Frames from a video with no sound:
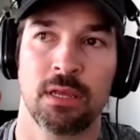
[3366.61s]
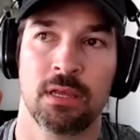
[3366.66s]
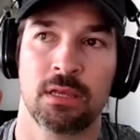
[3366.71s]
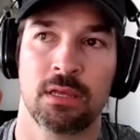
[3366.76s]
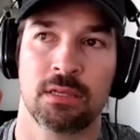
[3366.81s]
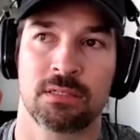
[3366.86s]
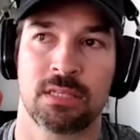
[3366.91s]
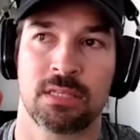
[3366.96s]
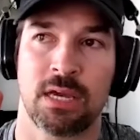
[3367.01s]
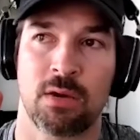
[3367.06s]

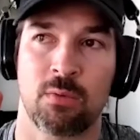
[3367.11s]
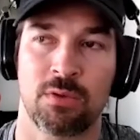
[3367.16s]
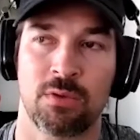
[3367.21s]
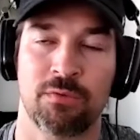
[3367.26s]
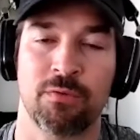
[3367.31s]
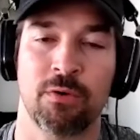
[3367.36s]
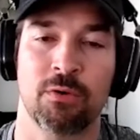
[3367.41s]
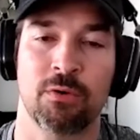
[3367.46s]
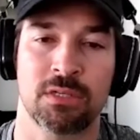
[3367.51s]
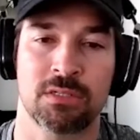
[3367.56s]
is that we
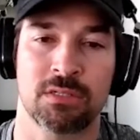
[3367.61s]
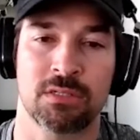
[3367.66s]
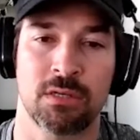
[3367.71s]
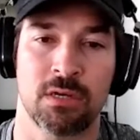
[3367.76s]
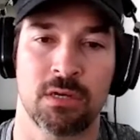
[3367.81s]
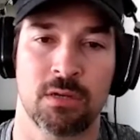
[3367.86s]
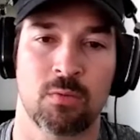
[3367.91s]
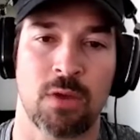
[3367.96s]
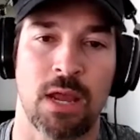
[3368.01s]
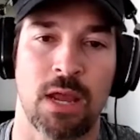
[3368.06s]
focus
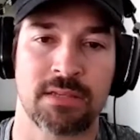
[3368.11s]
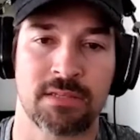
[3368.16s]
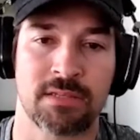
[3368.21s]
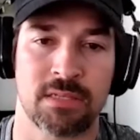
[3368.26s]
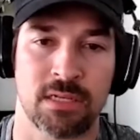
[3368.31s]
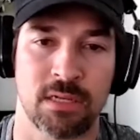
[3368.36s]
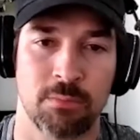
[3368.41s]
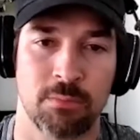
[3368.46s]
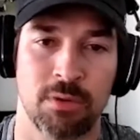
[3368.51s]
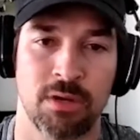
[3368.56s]
on
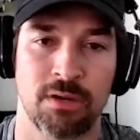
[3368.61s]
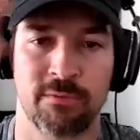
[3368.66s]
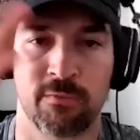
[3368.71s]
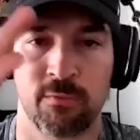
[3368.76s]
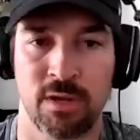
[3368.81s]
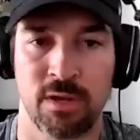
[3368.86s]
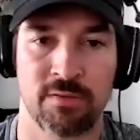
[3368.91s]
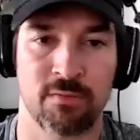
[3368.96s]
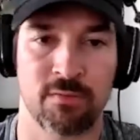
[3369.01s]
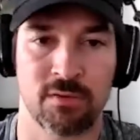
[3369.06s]
rising above
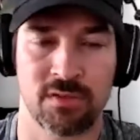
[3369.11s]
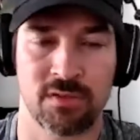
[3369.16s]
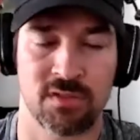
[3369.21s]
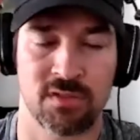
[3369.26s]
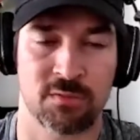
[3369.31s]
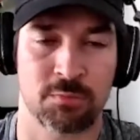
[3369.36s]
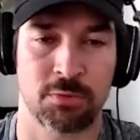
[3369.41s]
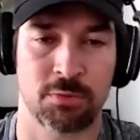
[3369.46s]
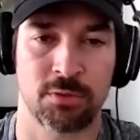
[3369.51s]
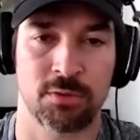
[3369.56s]
red
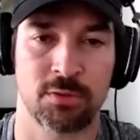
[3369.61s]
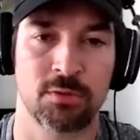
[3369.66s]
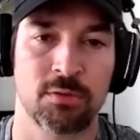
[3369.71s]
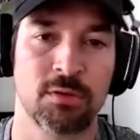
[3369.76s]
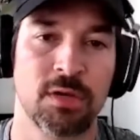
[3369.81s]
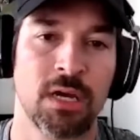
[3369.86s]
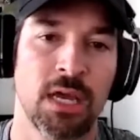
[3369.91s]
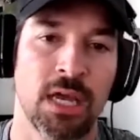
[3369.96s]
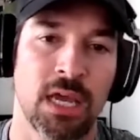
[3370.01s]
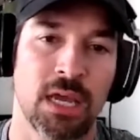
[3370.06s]
versus blue,